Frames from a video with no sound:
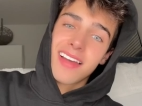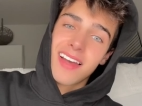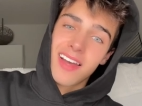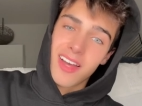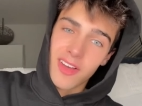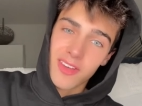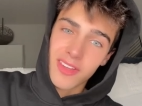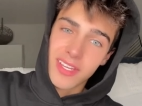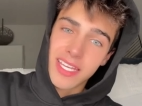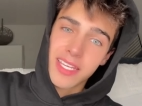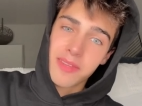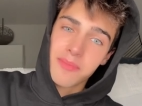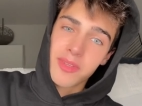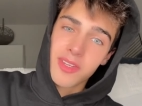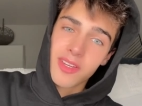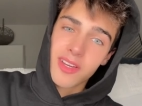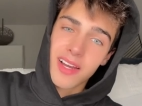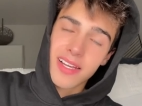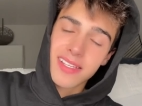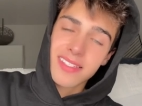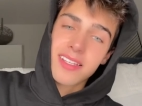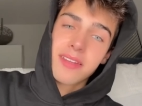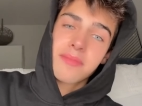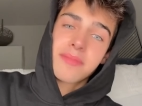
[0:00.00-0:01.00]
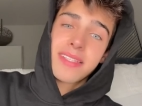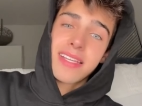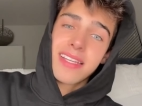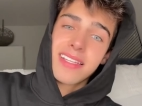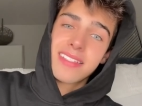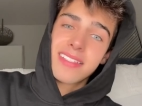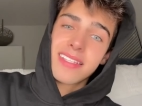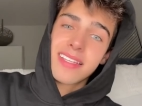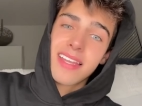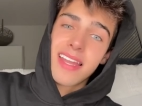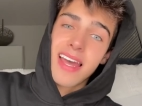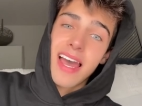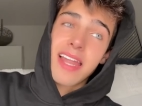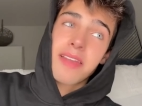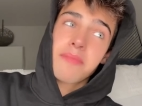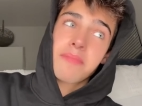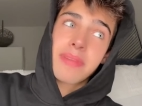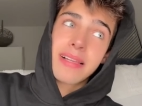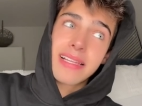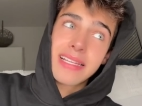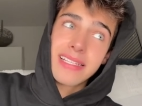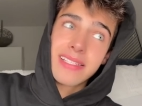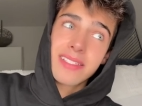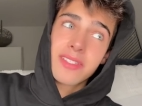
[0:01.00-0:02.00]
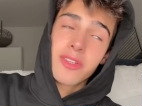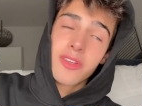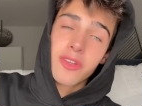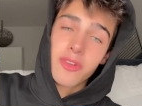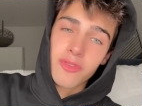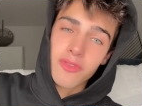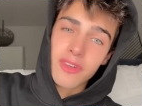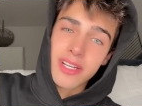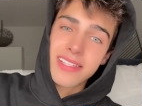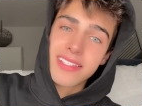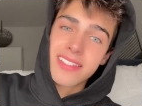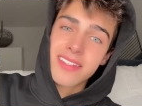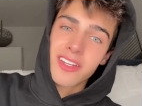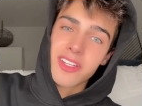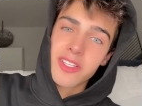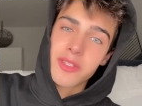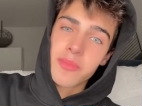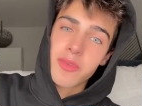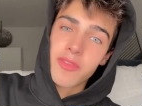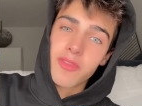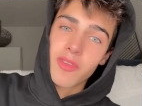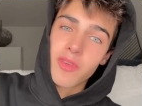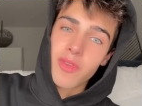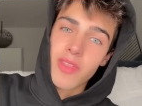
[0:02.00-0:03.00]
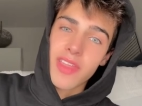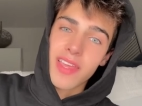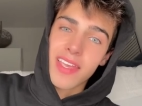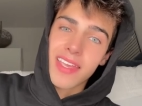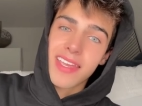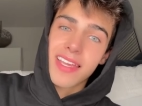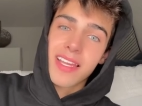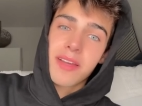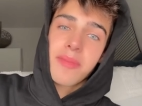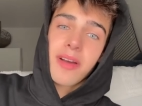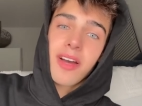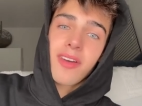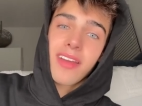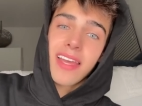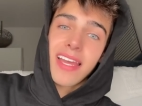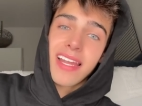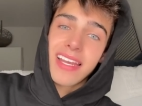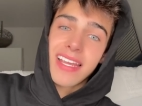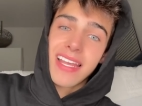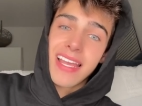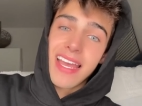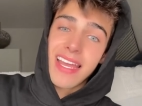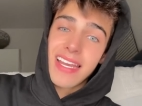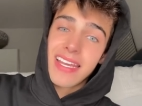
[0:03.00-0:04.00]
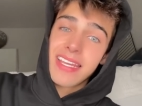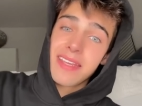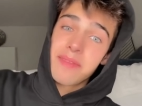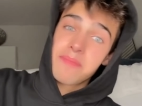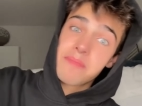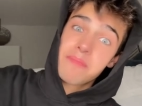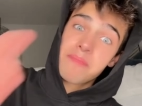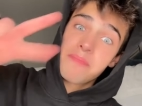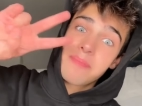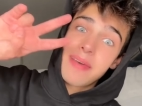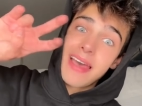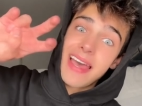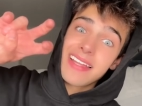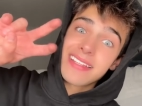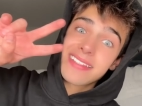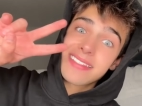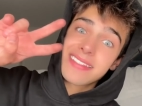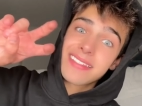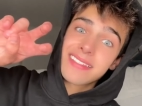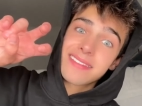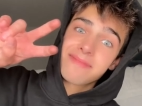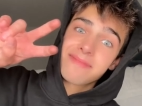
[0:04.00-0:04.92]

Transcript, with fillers: I'll keep you guys updated, and please do your research before thinking about getting any pets.